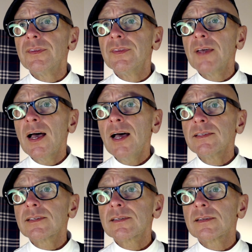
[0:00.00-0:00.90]

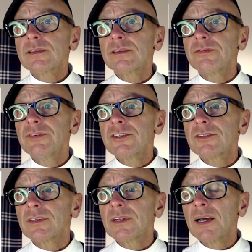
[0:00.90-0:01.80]
that's
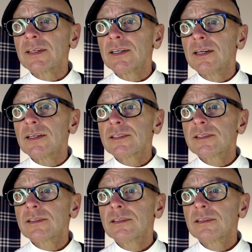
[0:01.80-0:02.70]
sufficient, I guess.